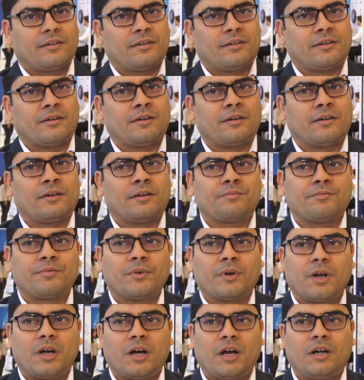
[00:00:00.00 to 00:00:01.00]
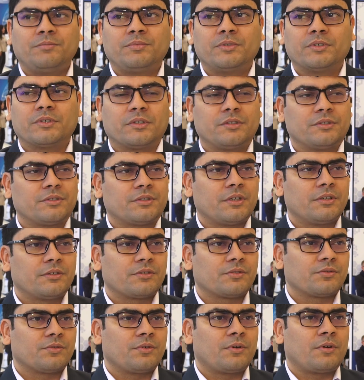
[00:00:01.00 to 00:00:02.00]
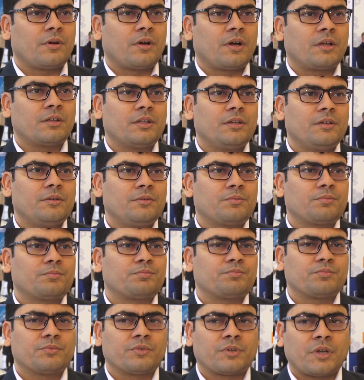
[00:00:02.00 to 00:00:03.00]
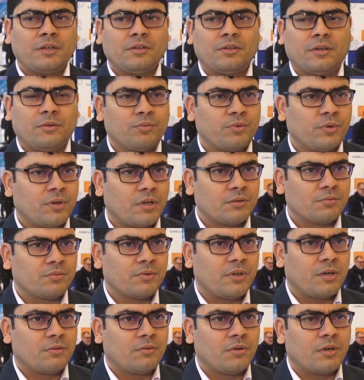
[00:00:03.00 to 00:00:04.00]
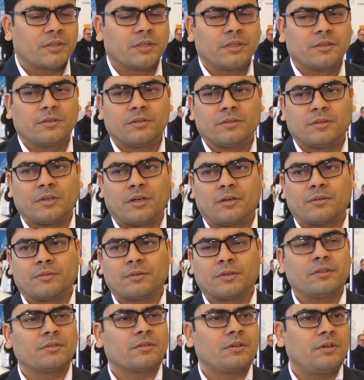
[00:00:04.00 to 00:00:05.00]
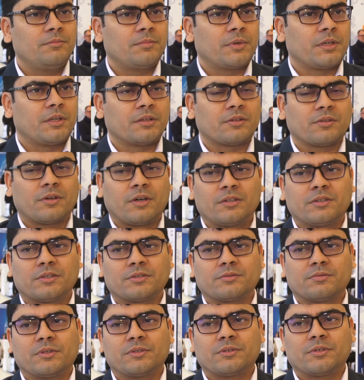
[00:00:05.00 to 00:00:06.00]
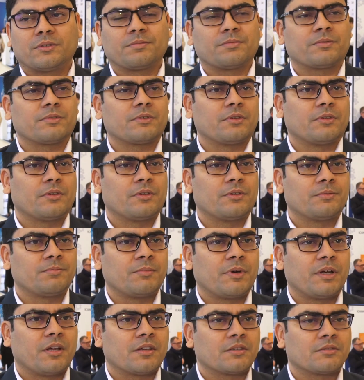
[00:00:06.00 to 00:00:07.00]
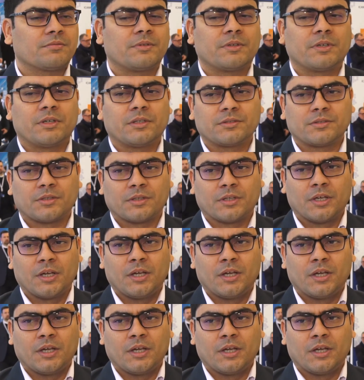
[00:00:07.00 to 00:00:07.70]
Uh, for harmful content, so I think right now what we are working in our own company, so I just want to share my experience.